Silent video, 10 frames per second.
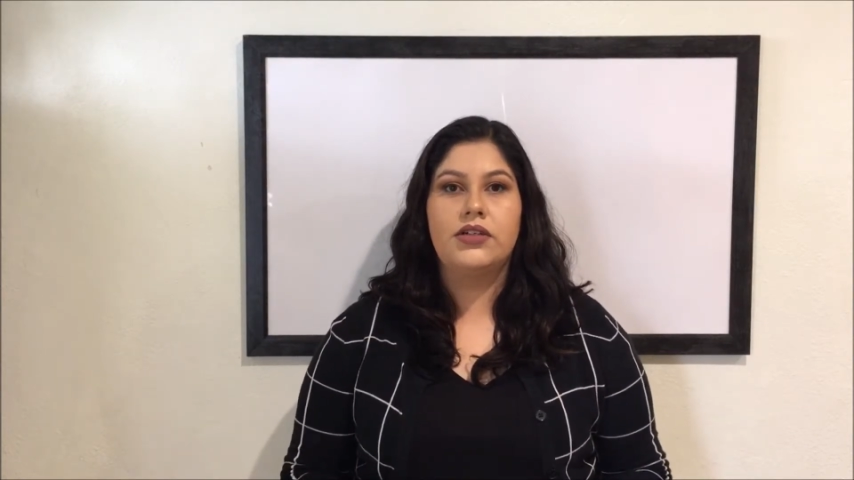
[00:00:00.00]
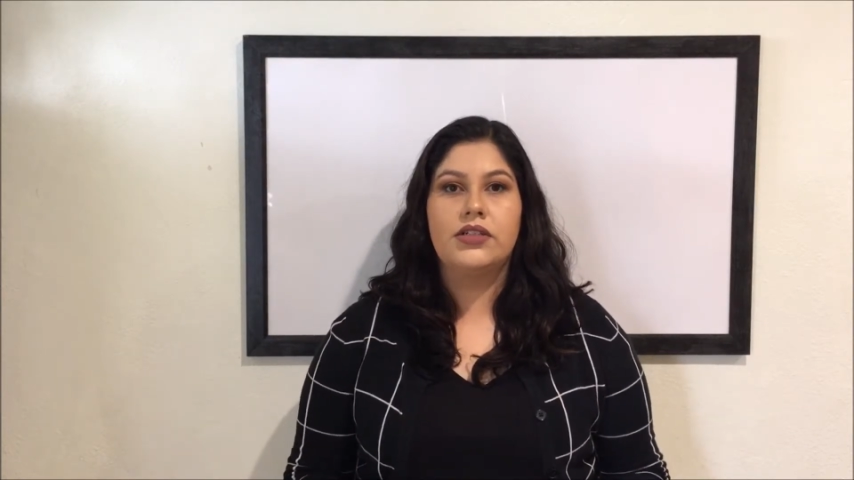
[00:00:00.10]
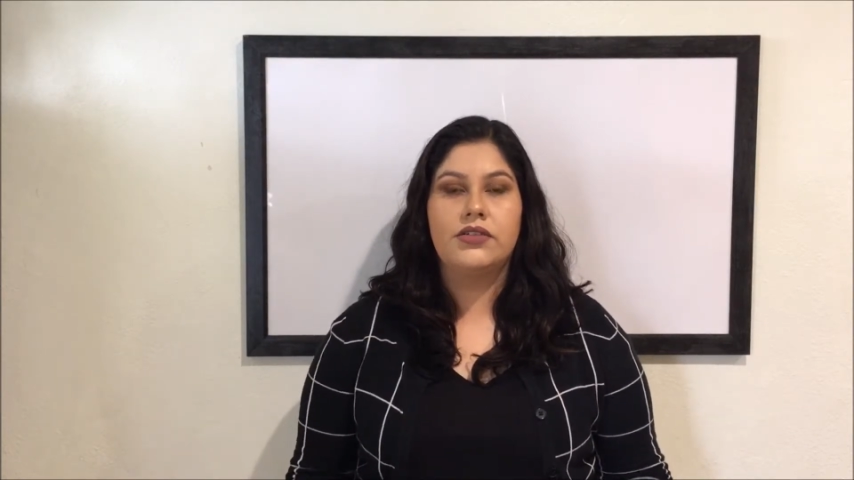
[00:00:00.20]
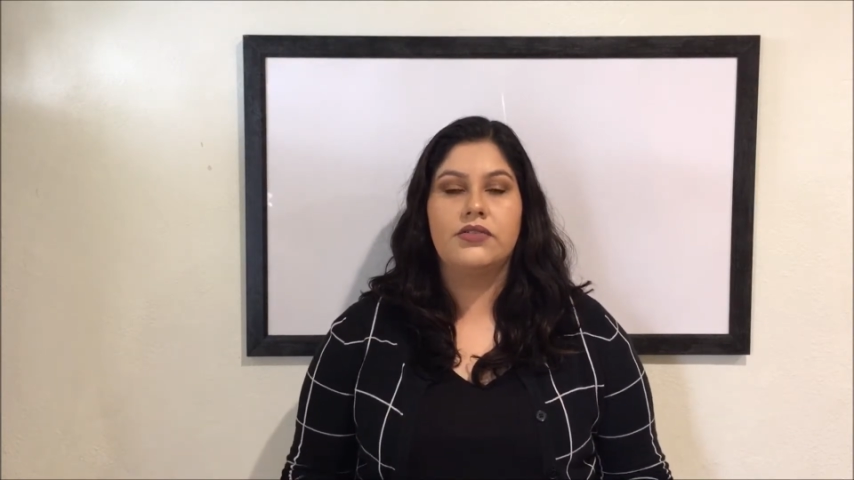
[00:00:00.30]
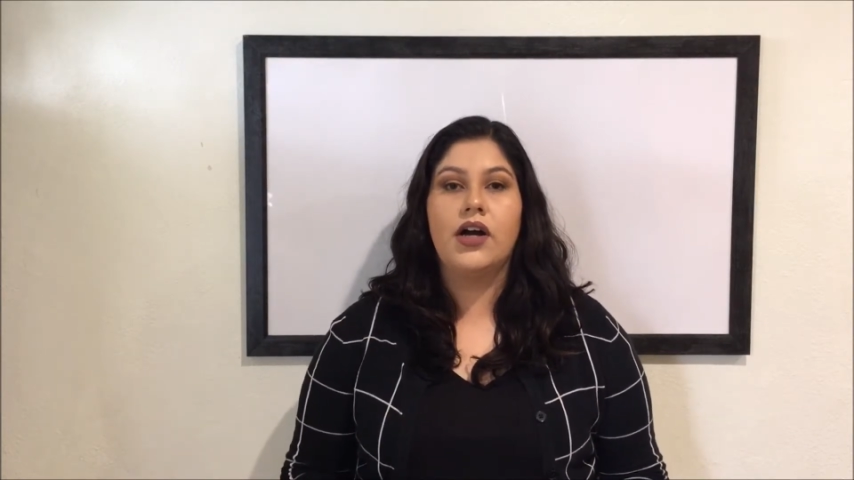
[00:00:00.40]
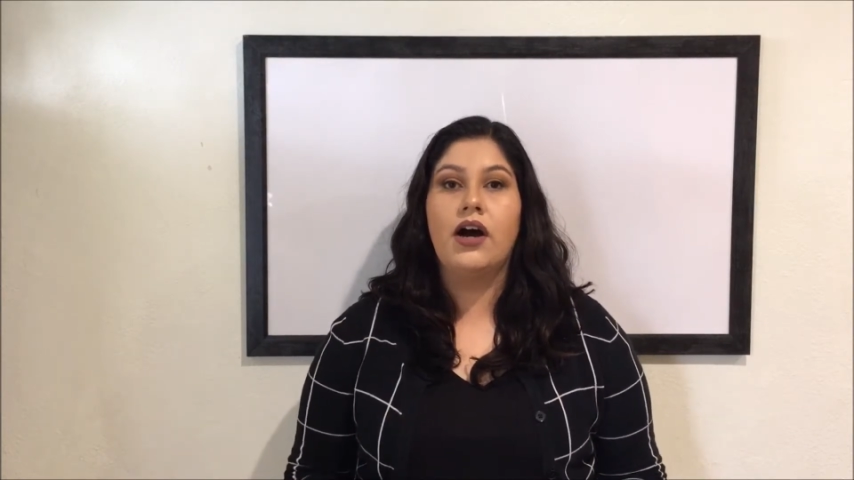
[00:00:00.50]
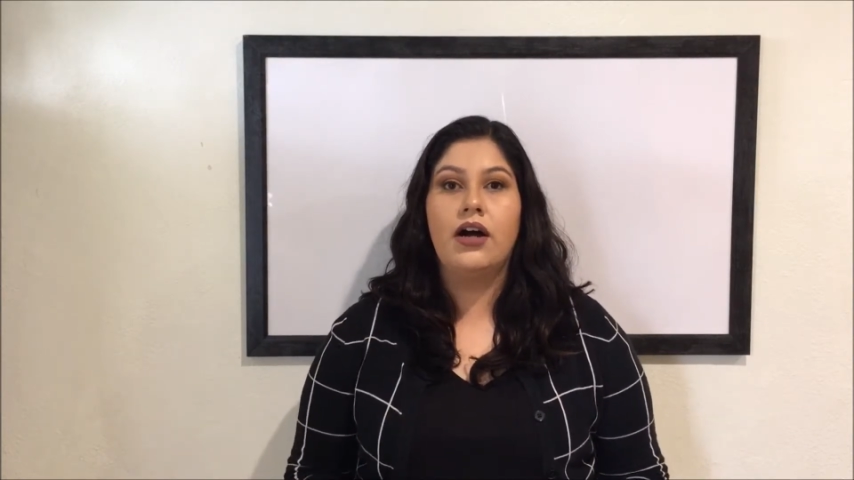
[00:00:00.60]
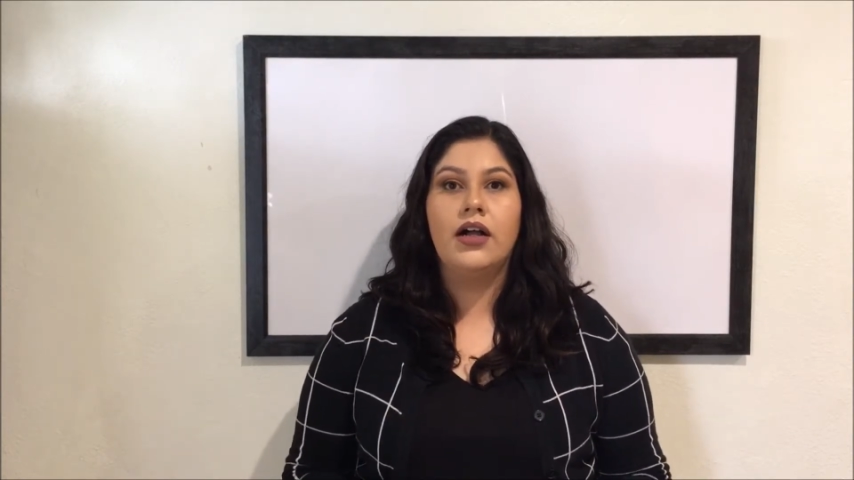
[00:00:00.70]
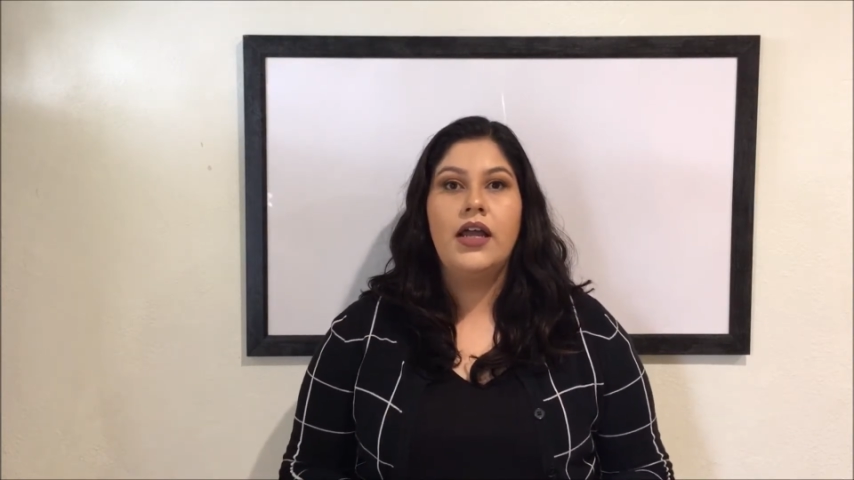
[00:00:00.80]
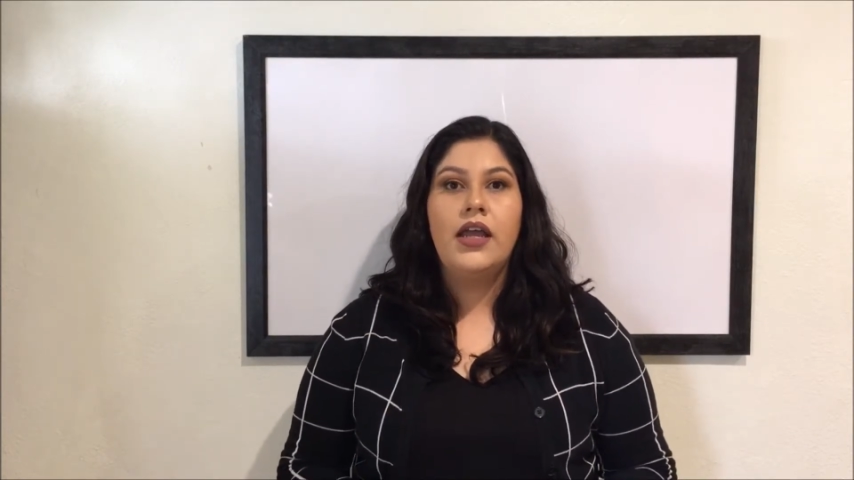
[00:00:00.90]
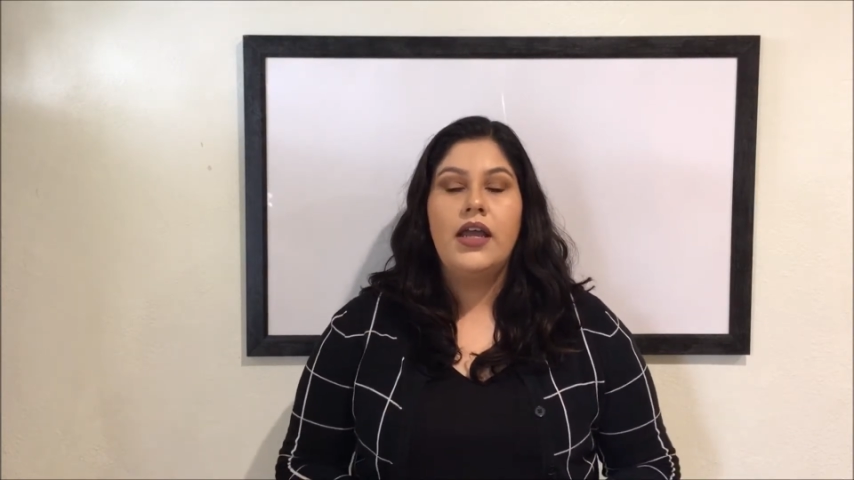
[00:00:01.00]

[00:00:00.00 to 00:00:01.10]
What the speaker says: or a tough call,